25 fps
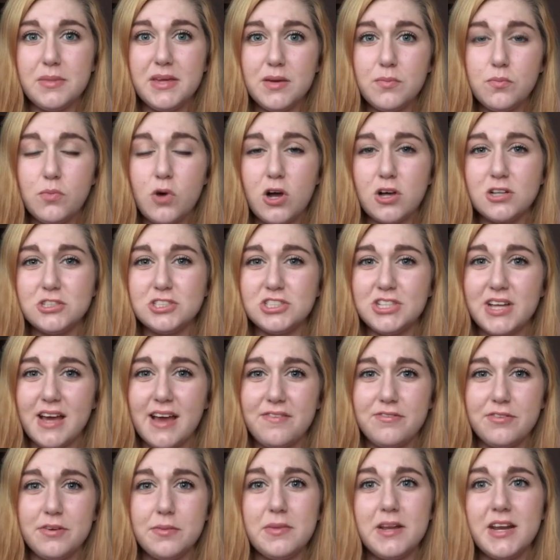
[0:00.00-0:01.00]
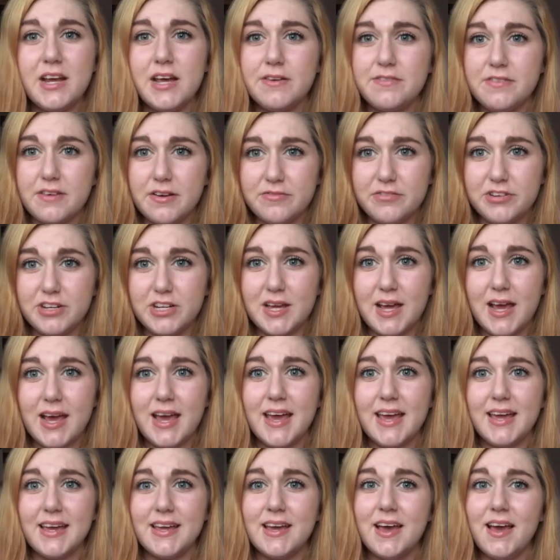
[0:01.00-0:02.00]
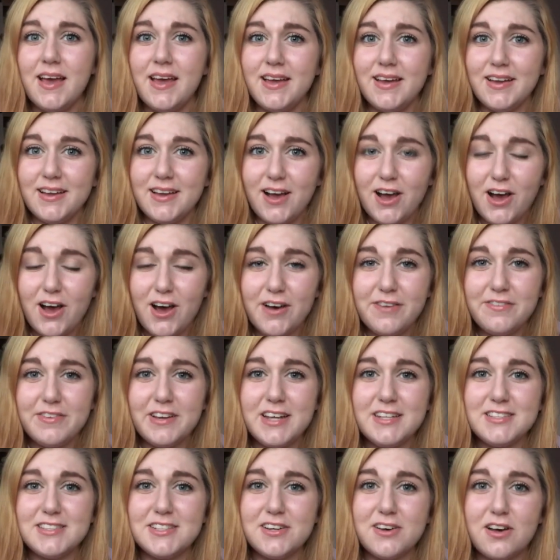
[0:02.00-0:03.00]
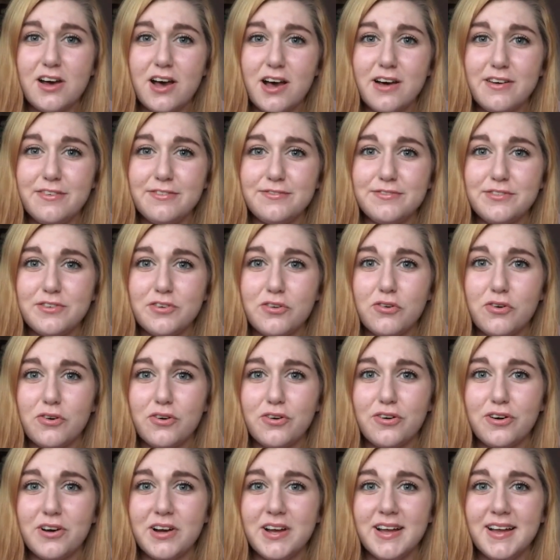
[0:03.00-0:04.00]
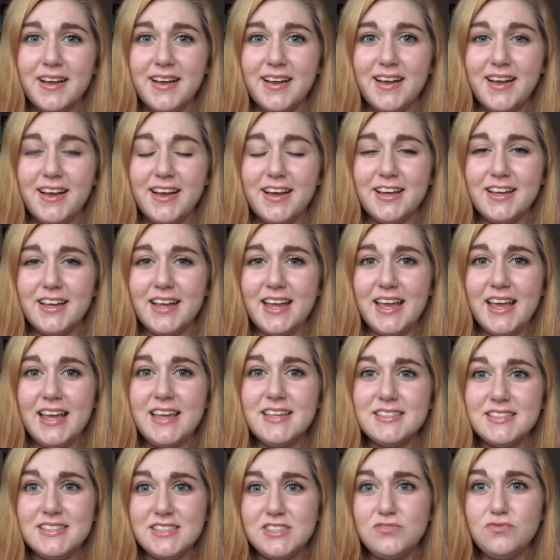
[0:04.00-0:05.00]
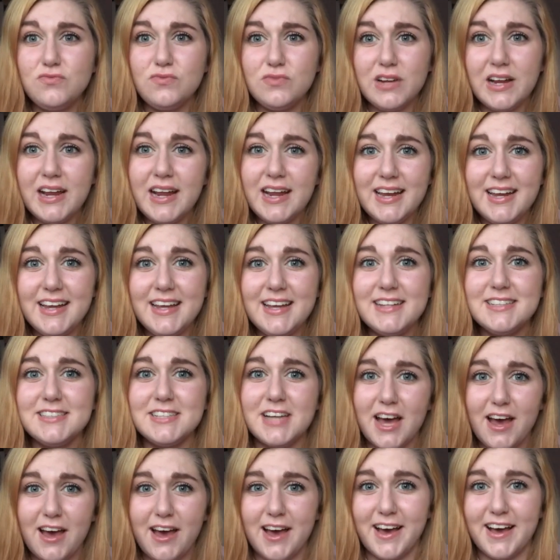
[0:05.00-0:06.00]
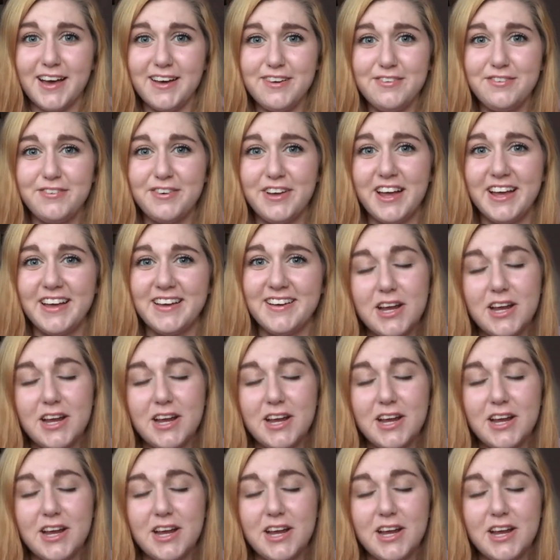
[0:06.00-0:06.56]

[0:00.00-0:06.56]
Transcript: Being watched every minute of every day, 8:30 till 4:30, is really tough.